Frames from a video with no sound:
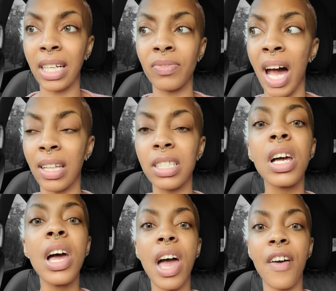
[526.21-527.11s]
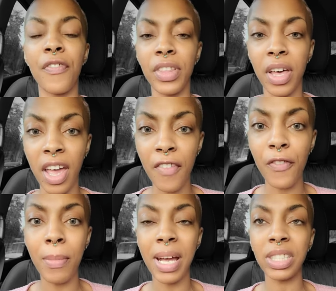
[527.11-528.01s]
of knowledge and for the
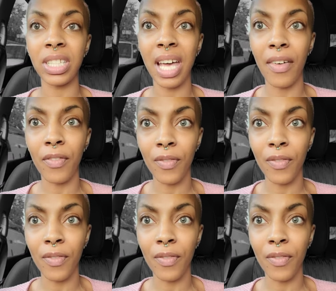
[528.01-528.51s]
information that